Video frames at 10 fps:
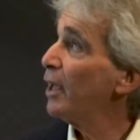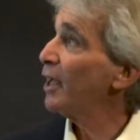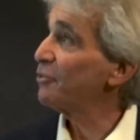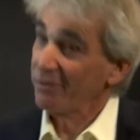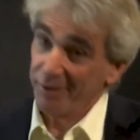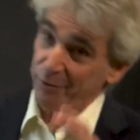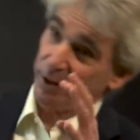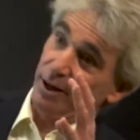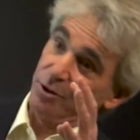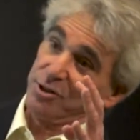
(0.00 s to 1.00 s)
And so I figured if we
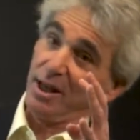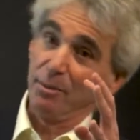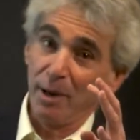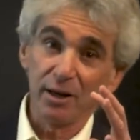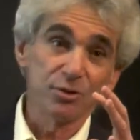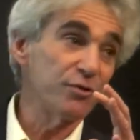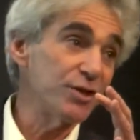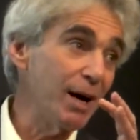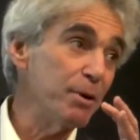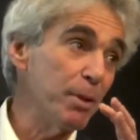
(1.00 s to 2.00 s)
can understand the mechanism of
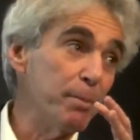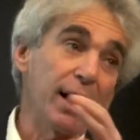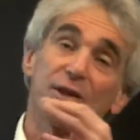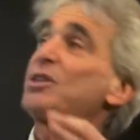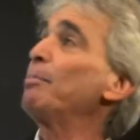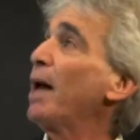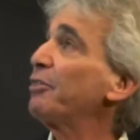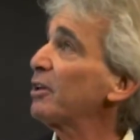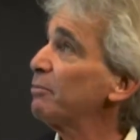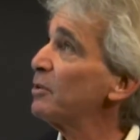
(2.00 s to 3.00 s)
timing, maybe I can set
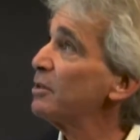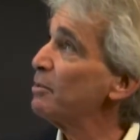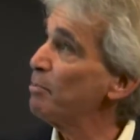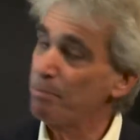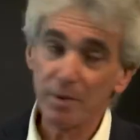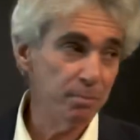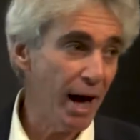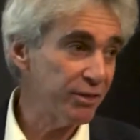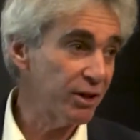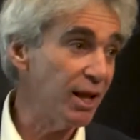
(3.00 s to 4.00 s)

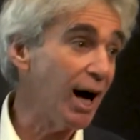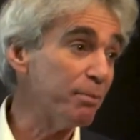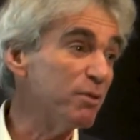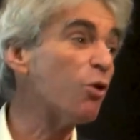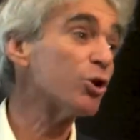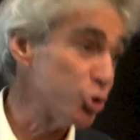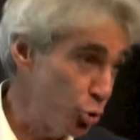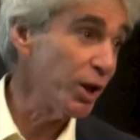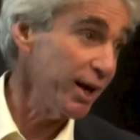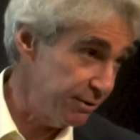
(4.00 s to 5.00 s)
back the clock before it's
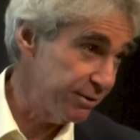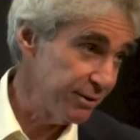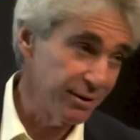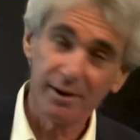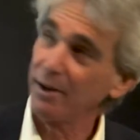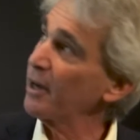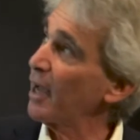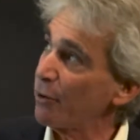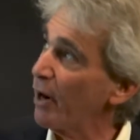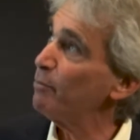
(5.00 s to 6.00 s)
too late.
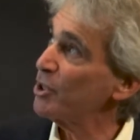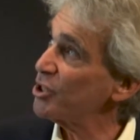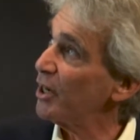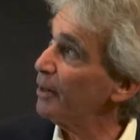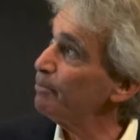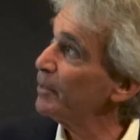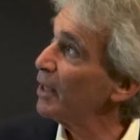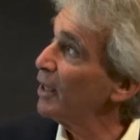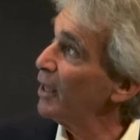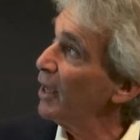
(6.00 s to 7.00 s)
I don't have much time.
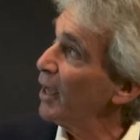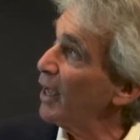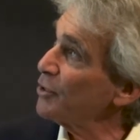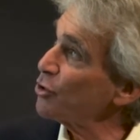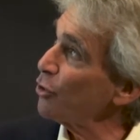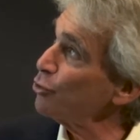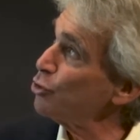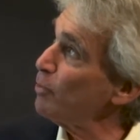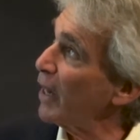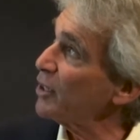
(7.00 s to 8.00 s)
And so those
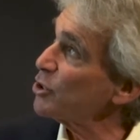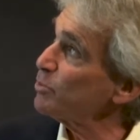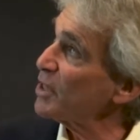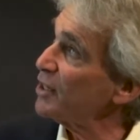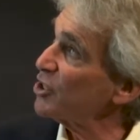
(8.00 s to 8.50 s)
two mechanisms I